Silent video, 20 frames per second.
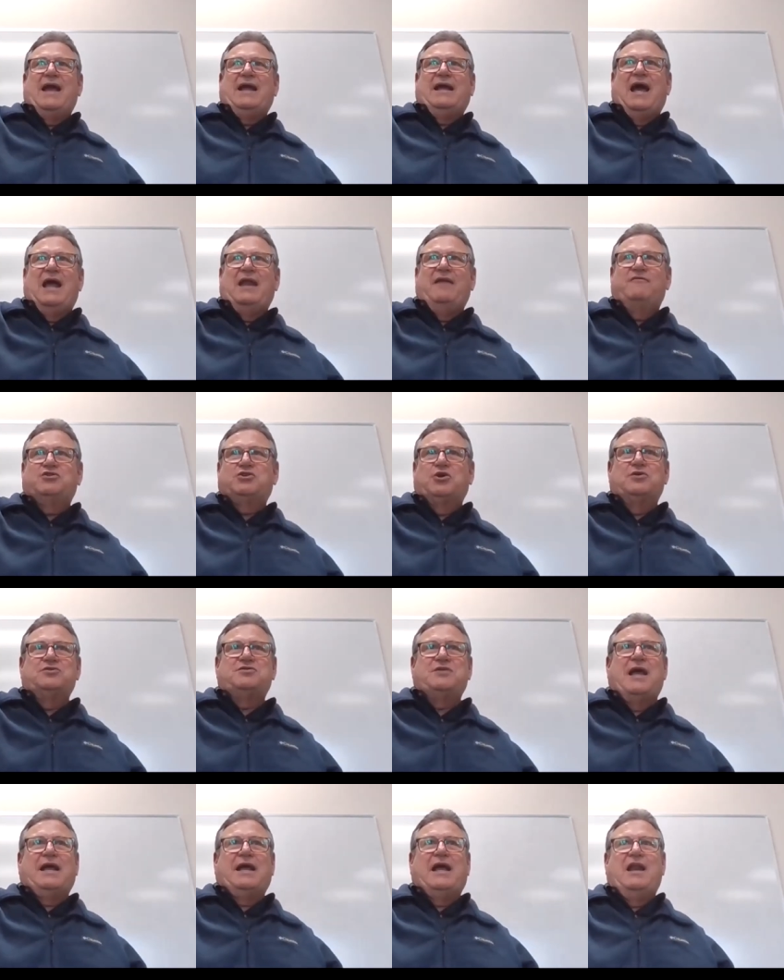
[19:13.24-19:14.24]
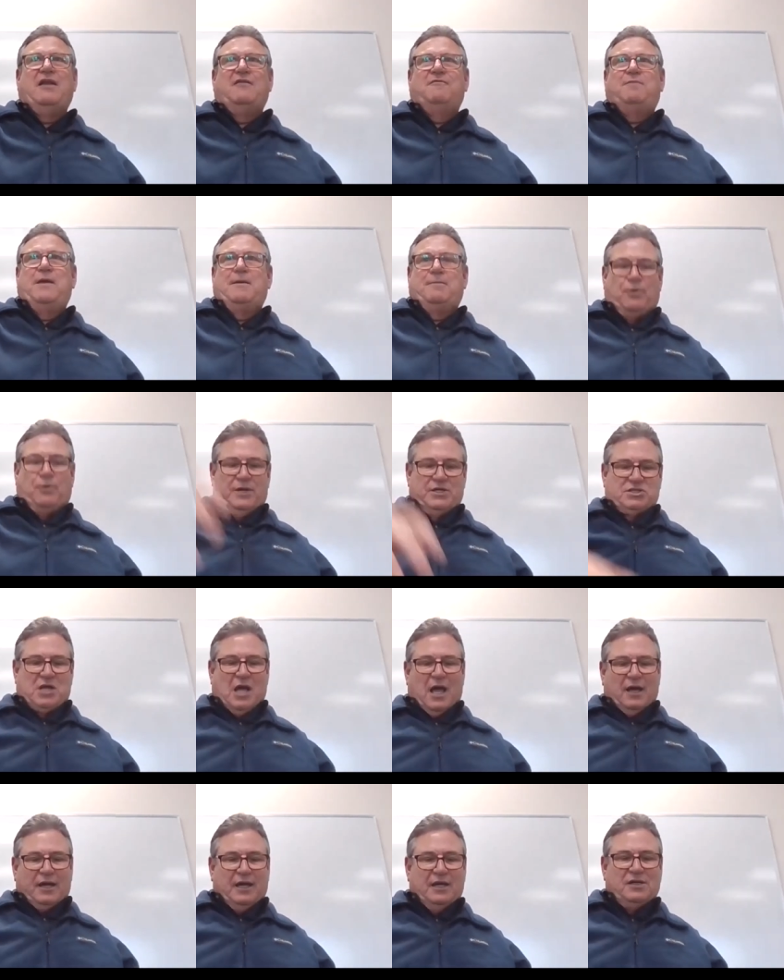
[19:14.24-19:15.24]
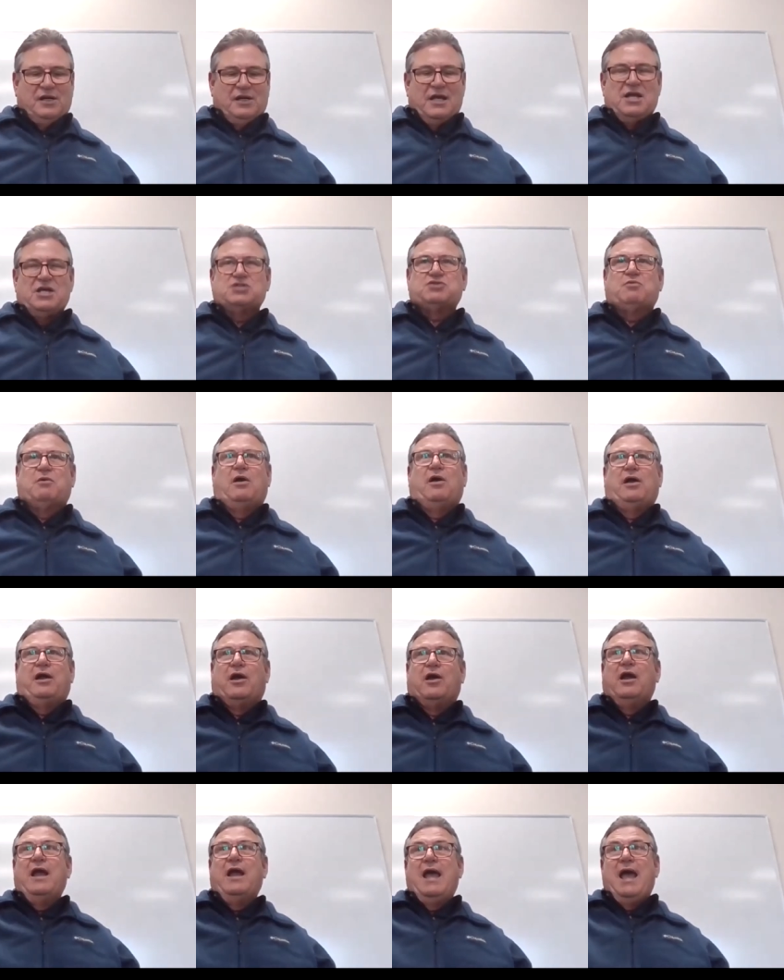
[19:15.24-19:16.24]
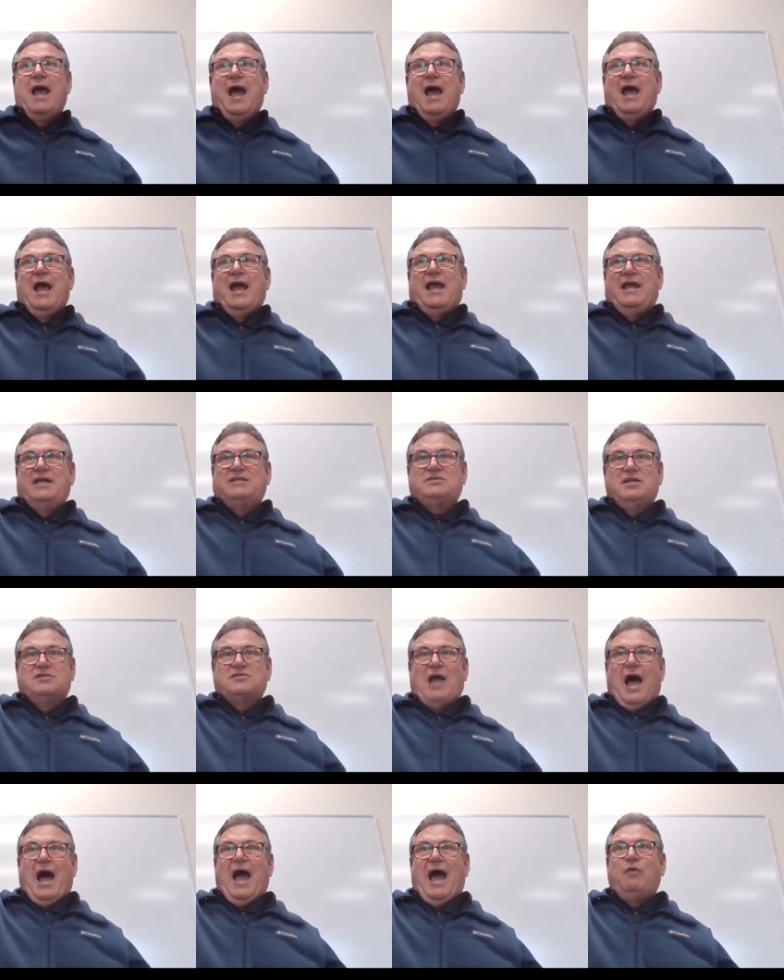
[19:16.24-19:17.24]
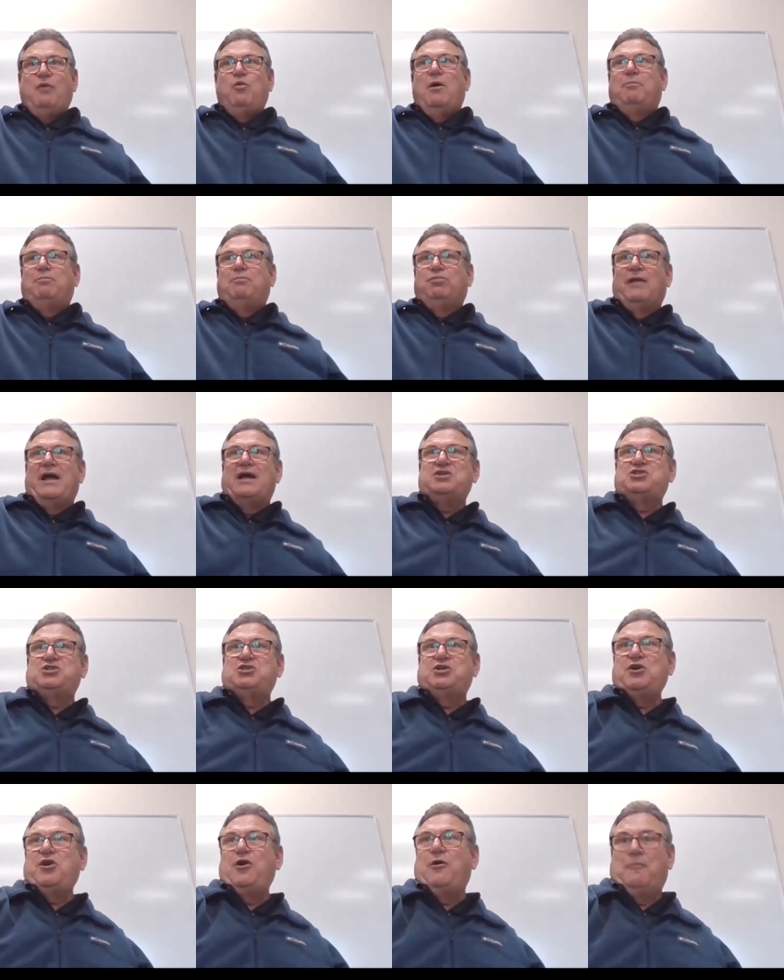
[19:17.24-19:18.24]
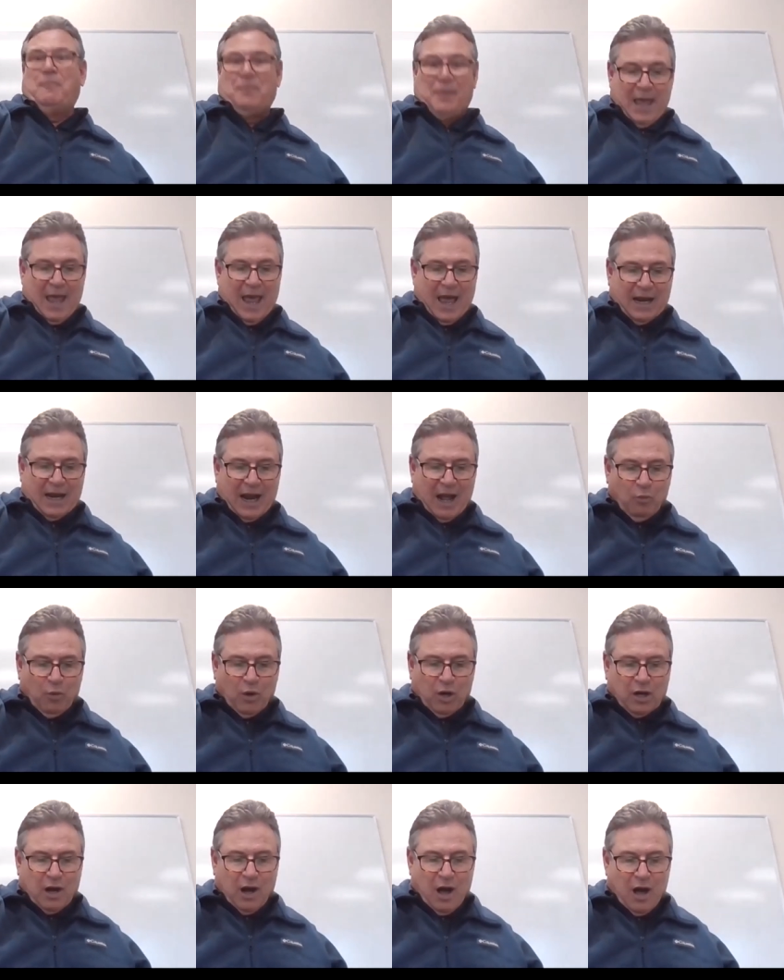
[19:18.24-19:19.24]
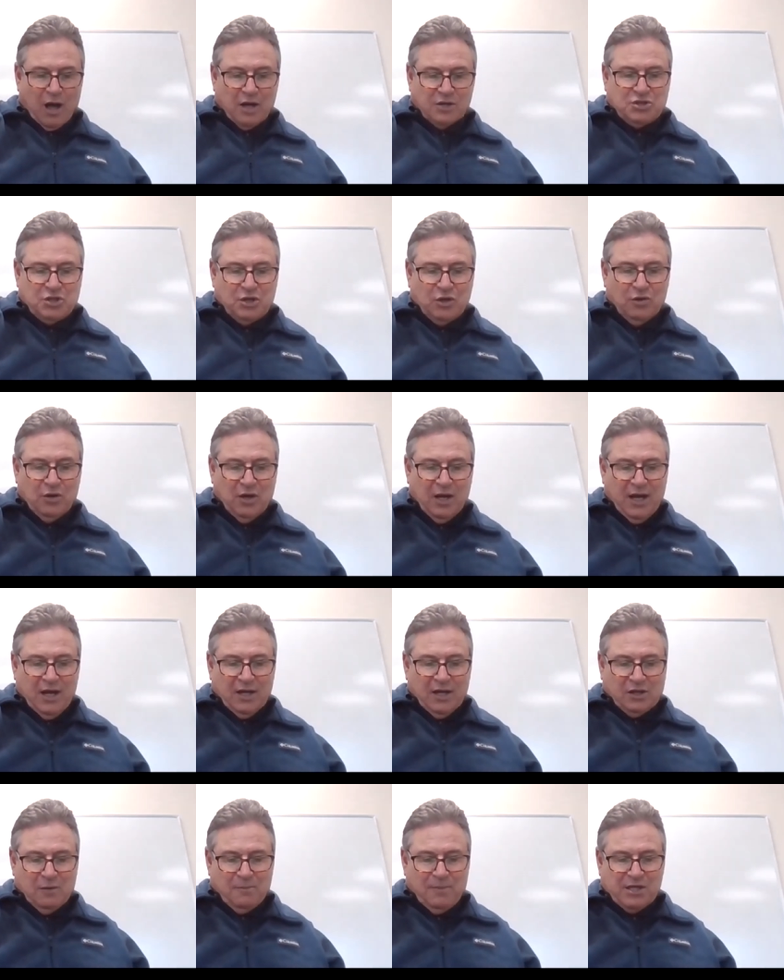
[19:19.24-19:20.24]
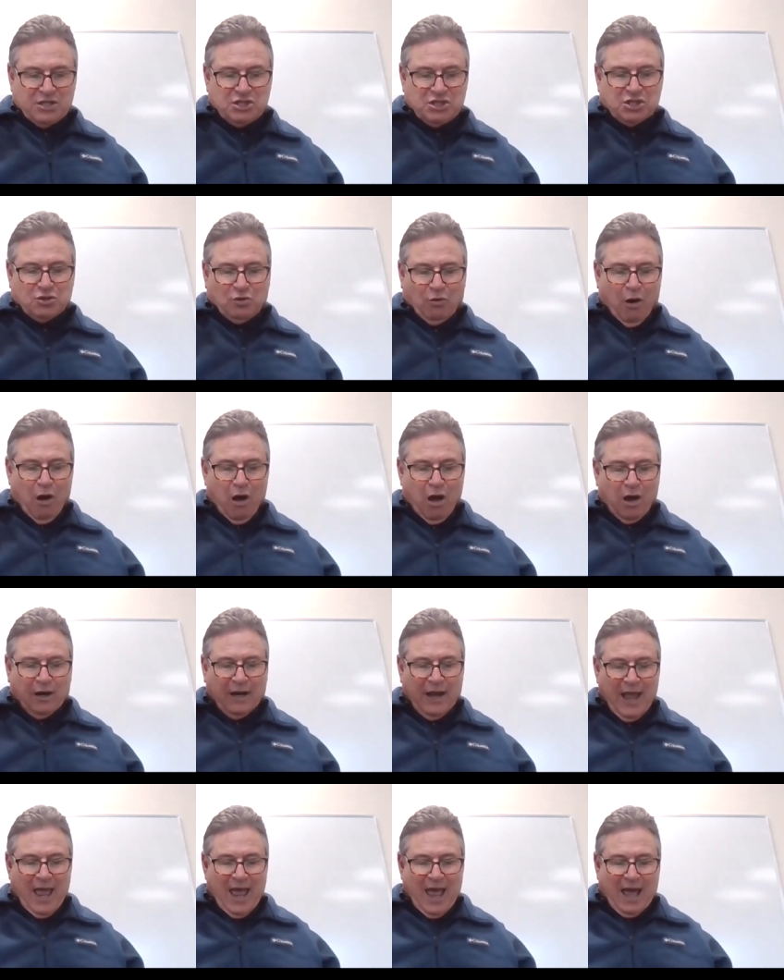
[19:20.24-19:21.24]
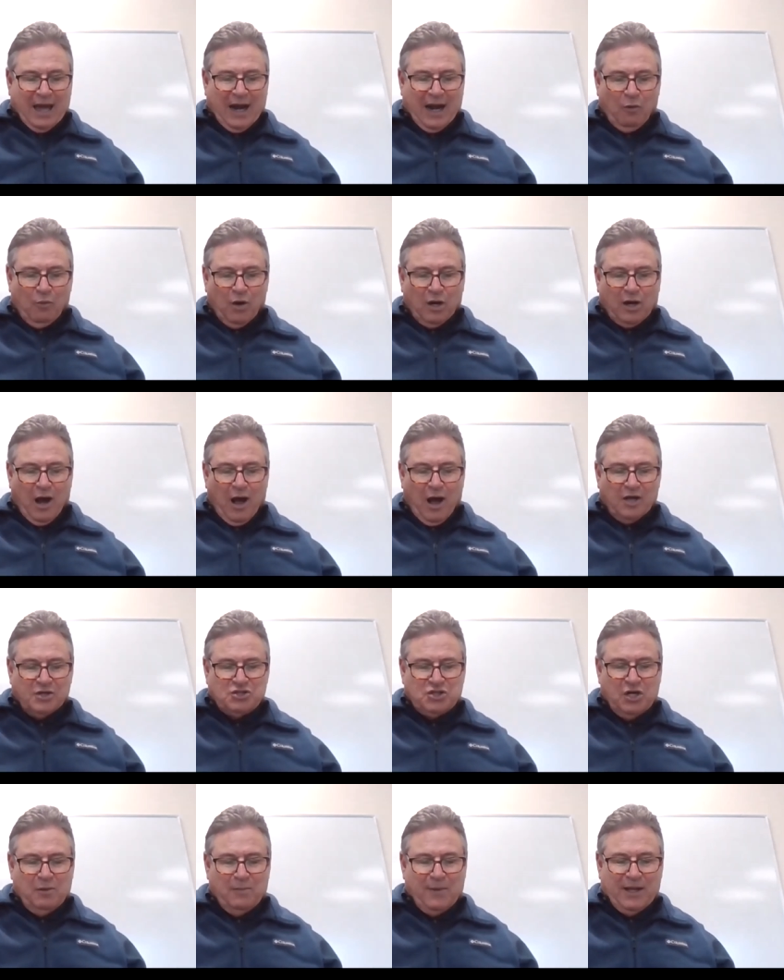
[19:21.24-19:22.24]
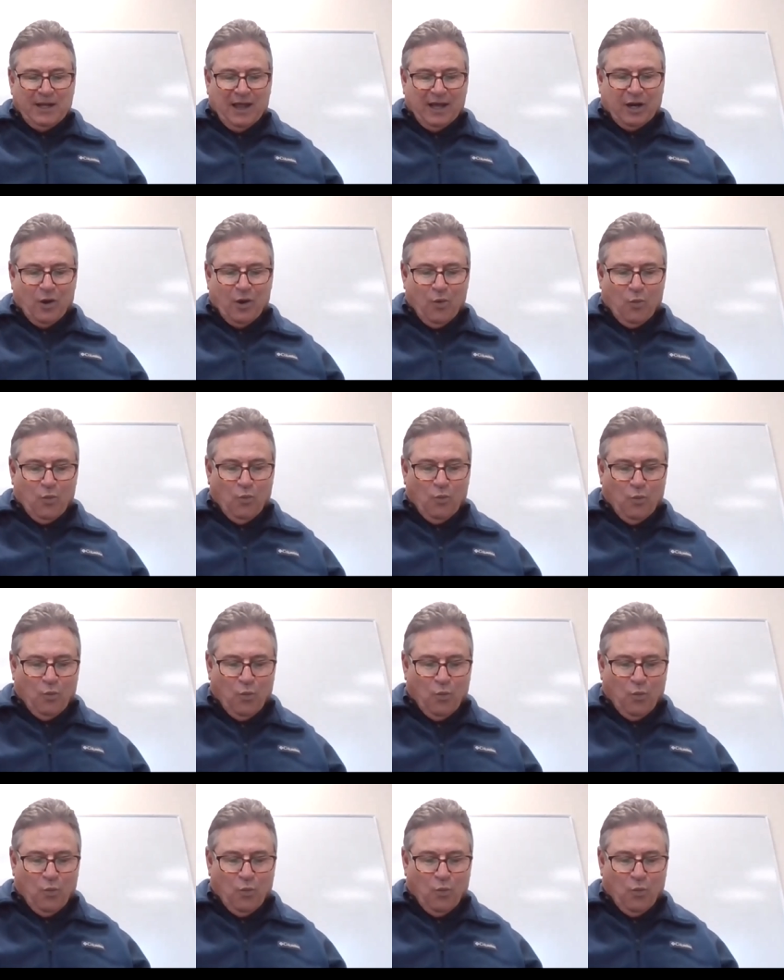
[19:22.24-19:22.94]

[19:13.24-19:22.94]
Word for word: that kind of church, that kind of people, and he's talking to Israel here, he says, I will bless you and I will cause you to be strong, and I will cause you to be like a